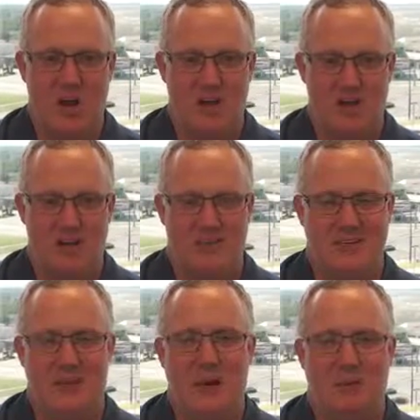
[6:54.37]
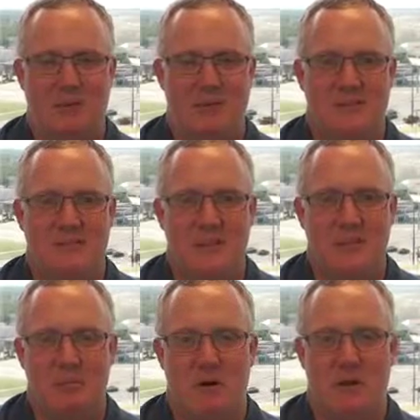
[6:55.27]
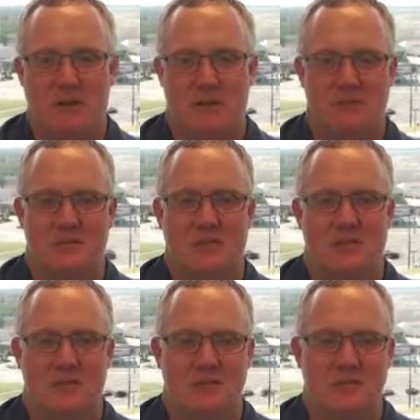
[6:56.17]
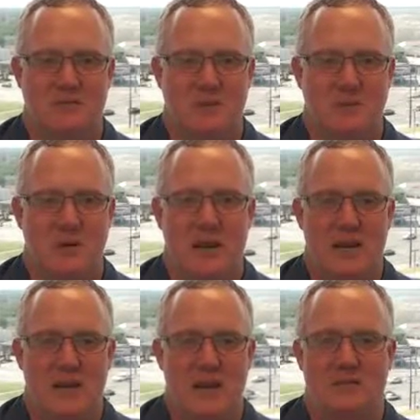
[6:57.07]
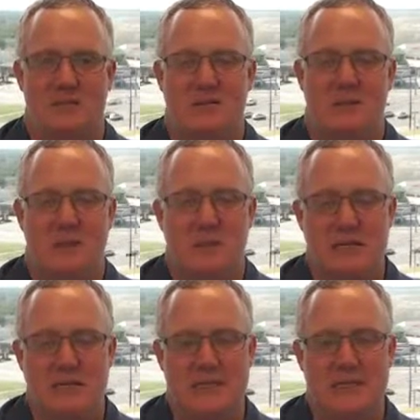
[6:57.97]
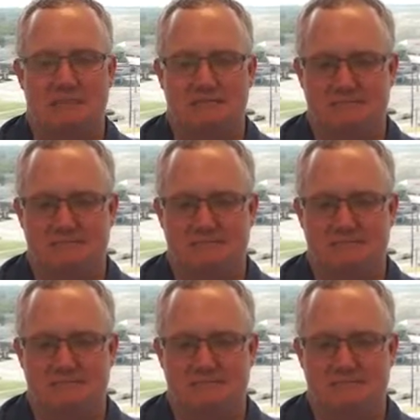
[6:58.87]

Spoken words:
on the top list of my bucket list of places to visit when I head out to some of these places.